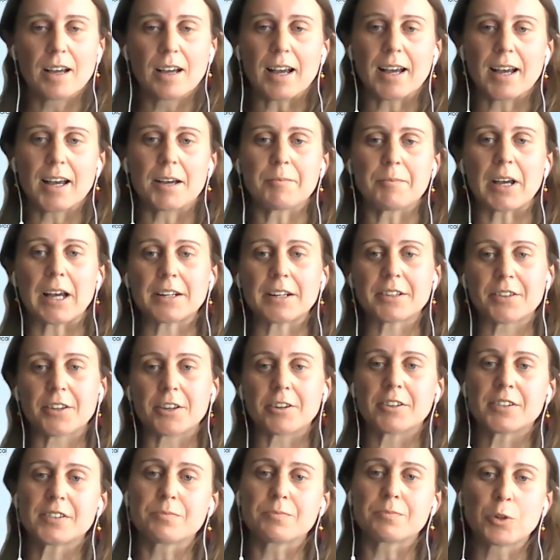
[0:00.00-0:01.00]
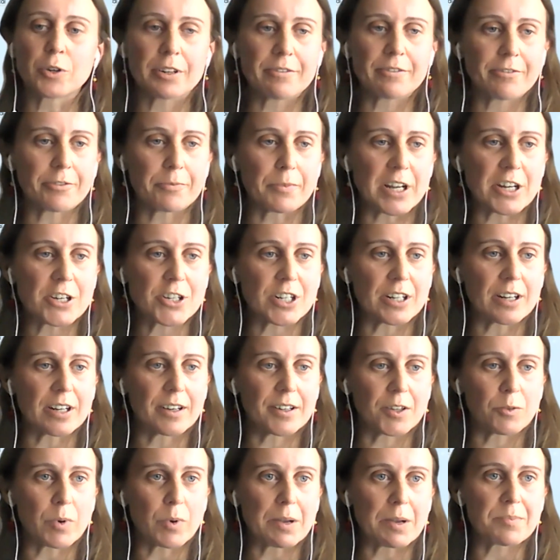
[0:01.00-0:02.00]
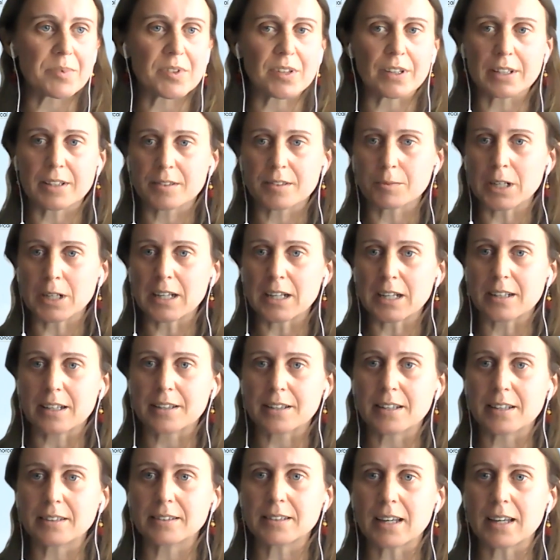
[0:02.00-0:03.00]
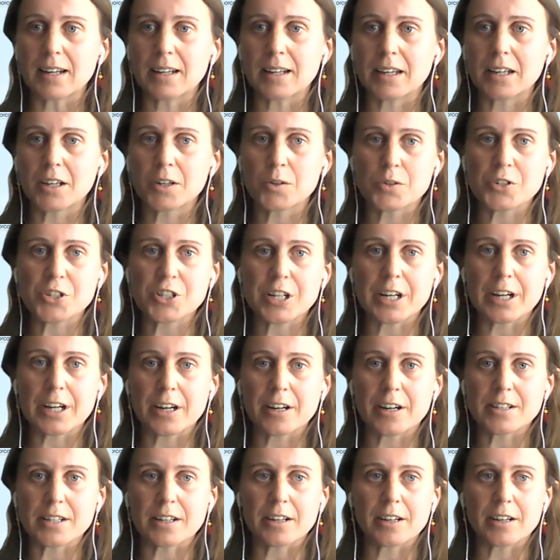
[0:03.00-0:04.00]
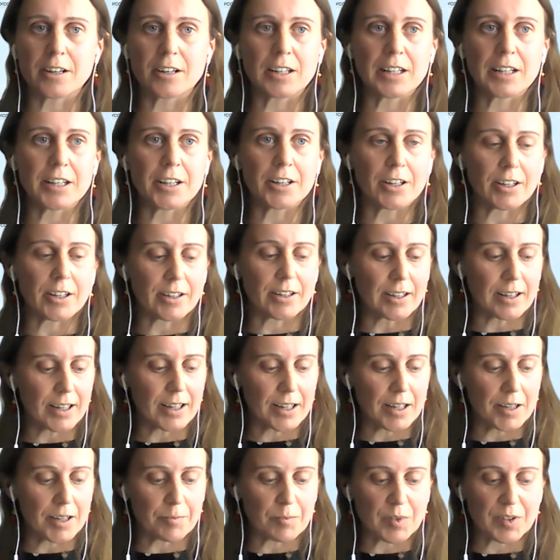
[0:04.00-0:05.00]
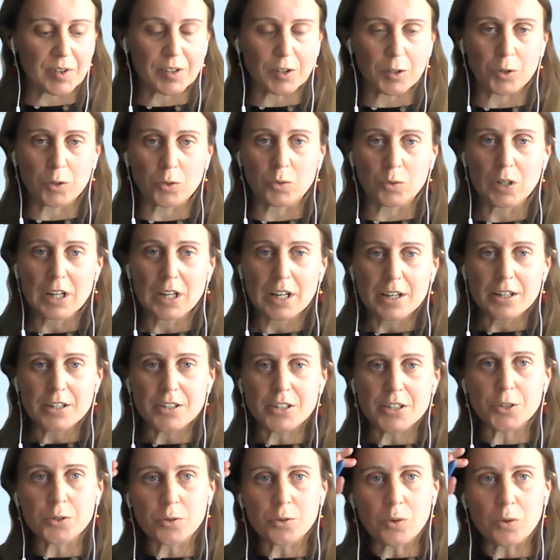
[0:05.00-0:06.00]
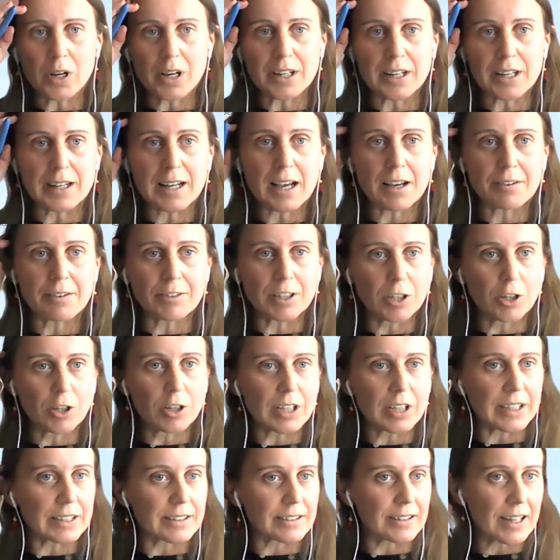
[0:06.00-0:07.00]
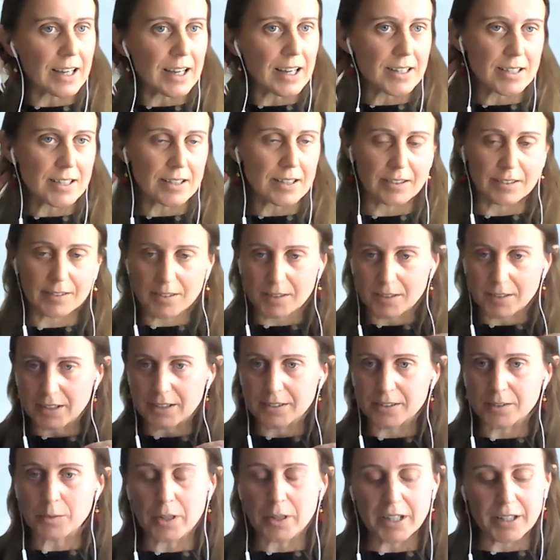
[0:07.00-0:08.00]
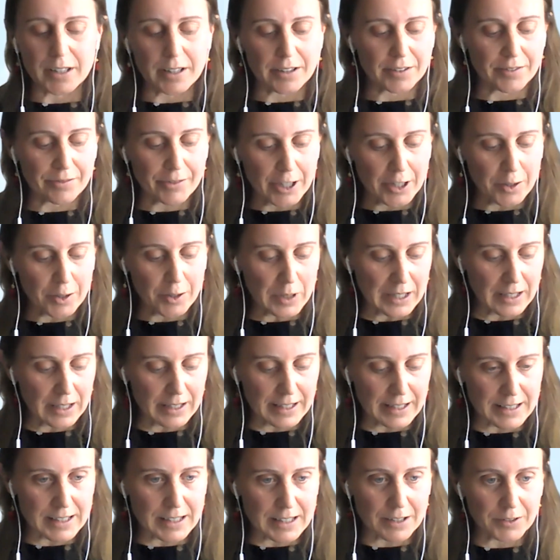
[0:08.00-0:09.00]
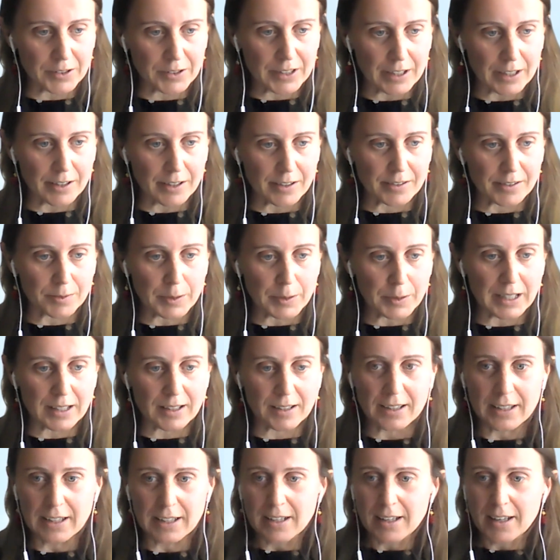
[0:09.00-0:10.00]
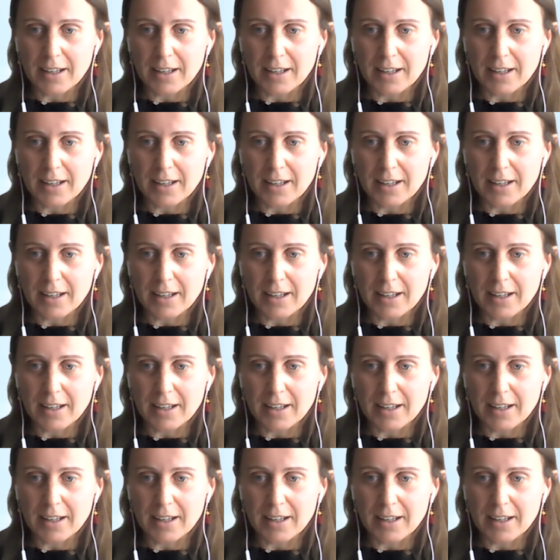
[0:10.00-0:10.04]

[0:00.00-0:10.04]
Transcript: And there's more information on the website as well, and I think that link was shared earlier. So do go on and have a look at that, and it's very well laid out there as well.